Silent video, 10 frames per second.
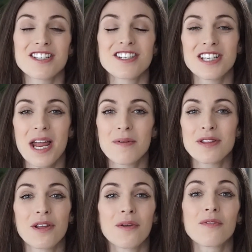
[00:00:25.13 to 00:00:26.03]
to share with
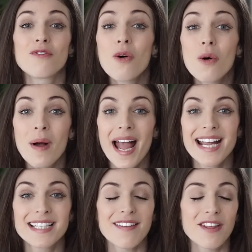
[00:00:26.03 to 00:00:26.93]
you four
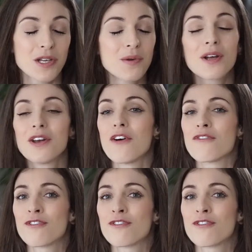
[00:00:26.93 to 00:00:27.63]
ways that you can